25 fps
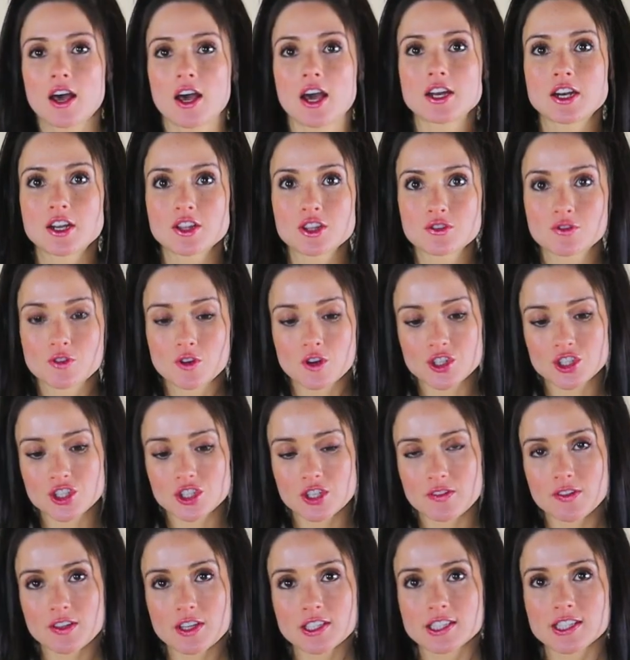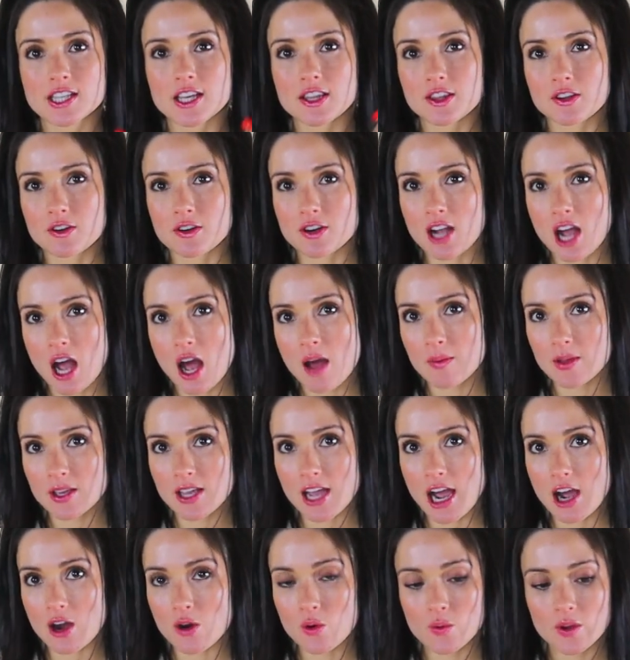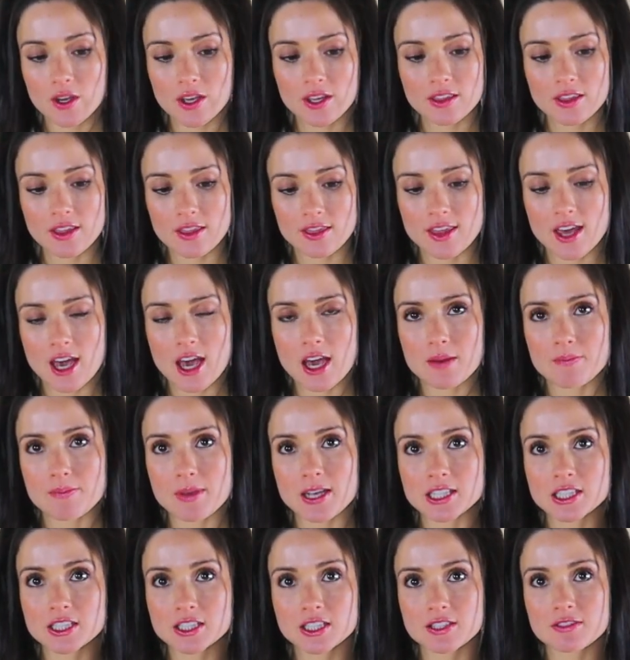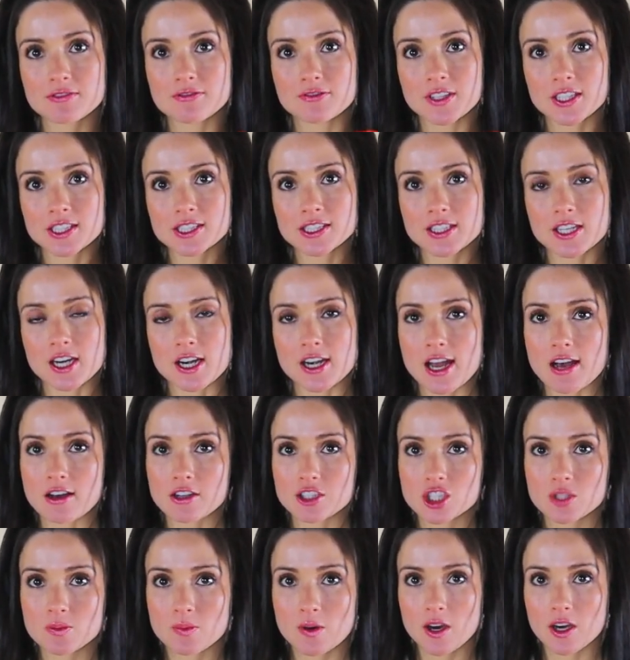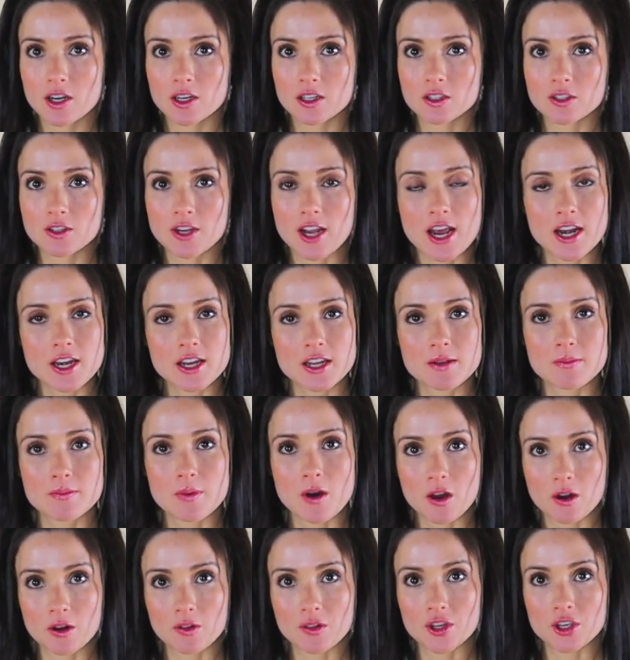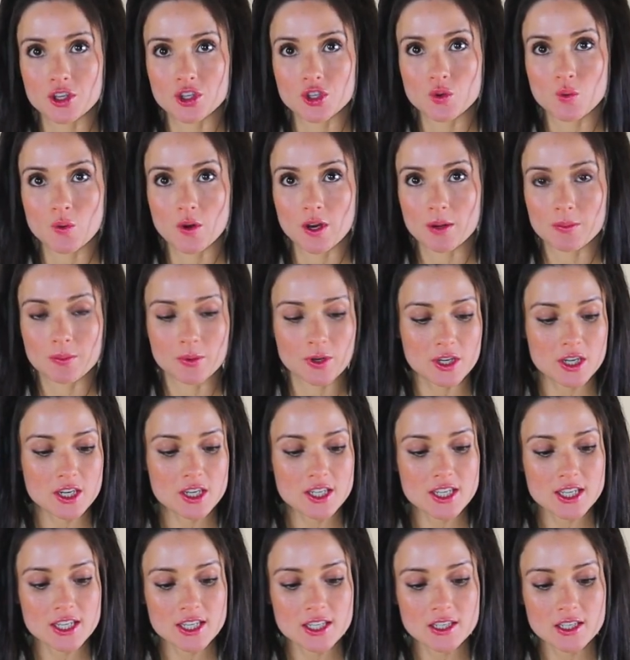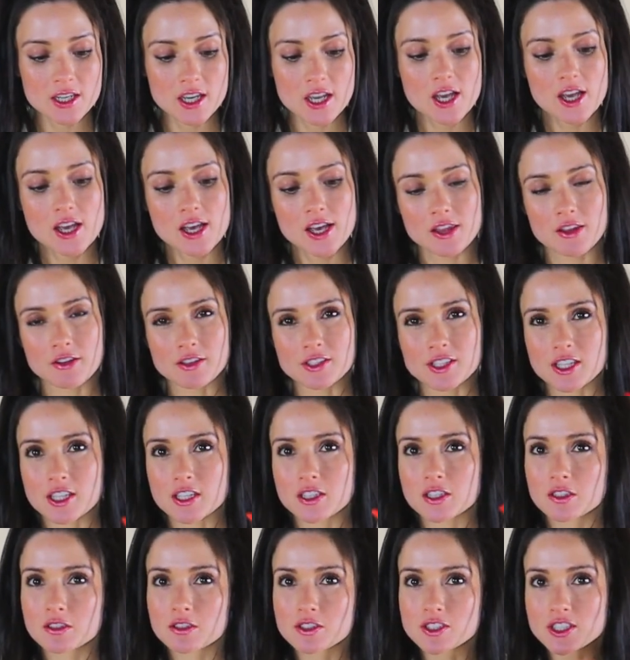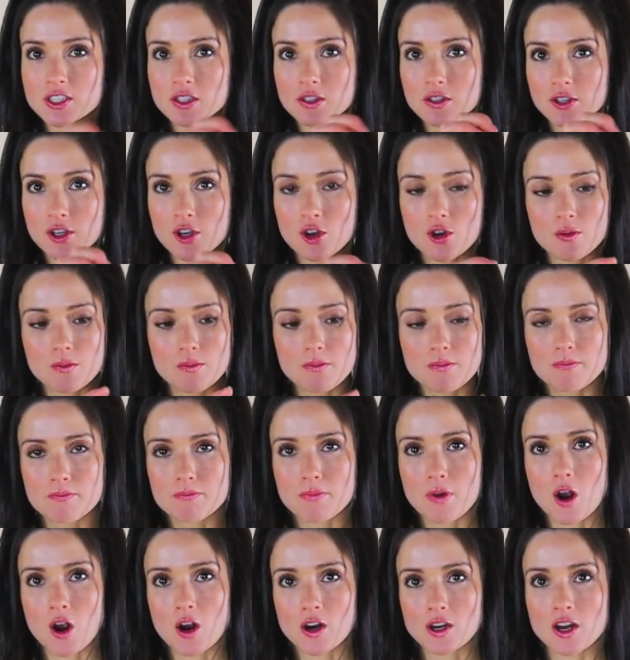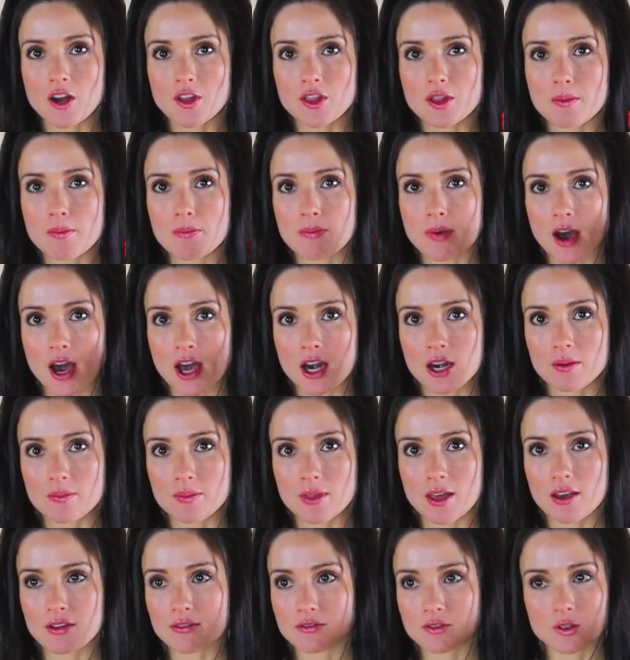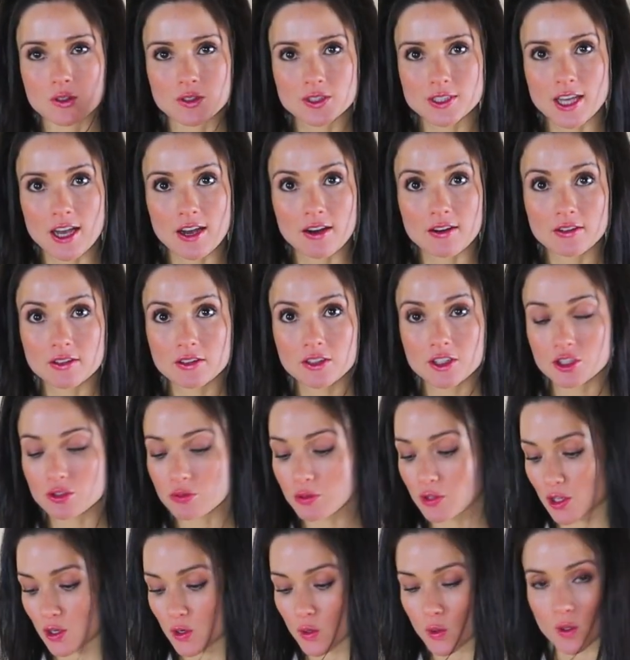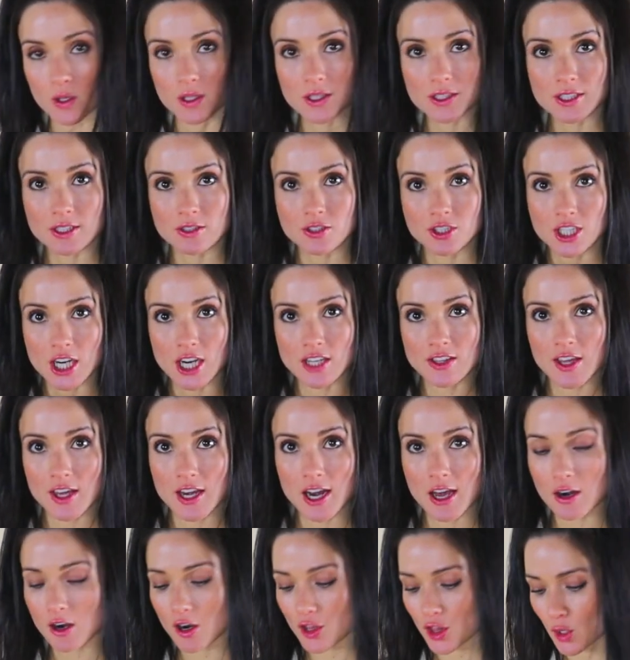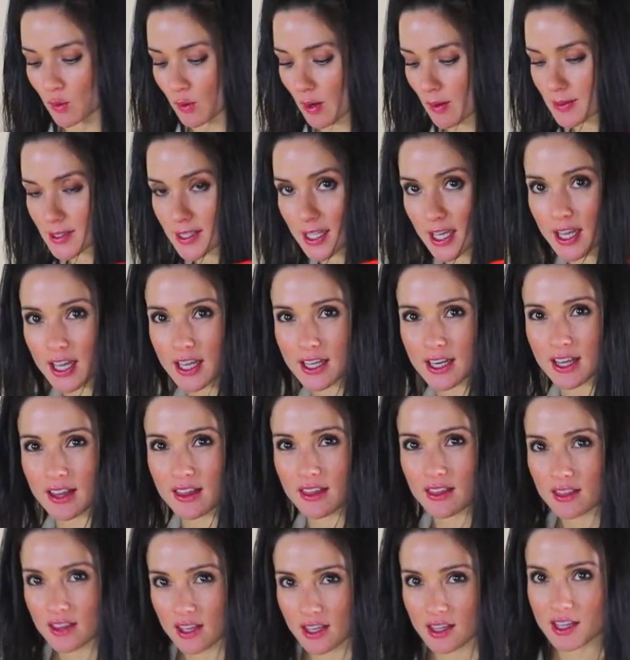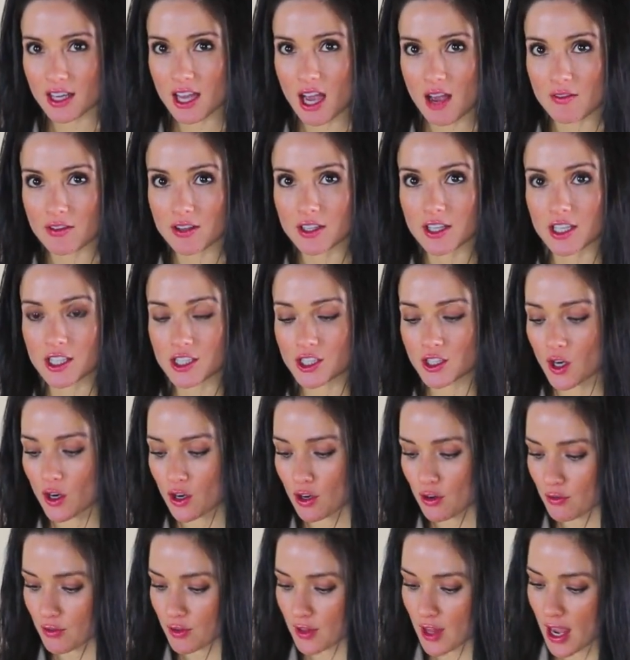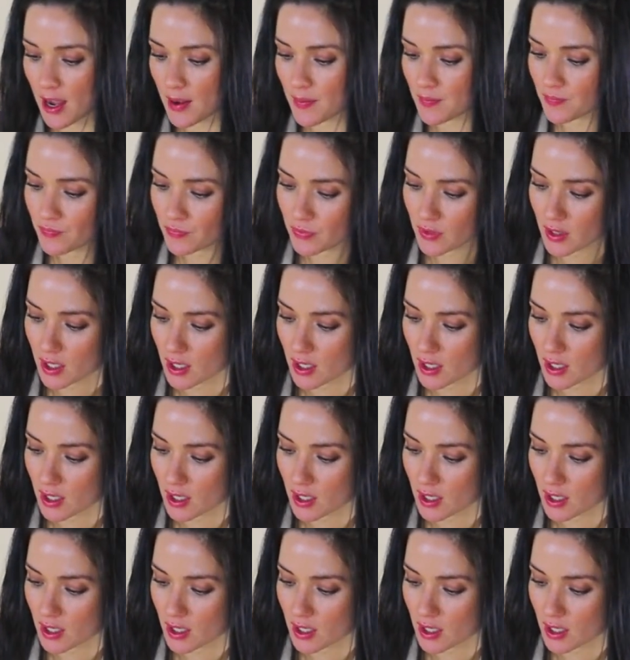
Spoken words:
another version of this that they're coming out with that basically fits in an algae bottle or any bottle that you want to put it in. There's like a little silicone part on the bottom that folds out. It looks really cool. So check that out on their website, and I think they have a Kickstarter for that.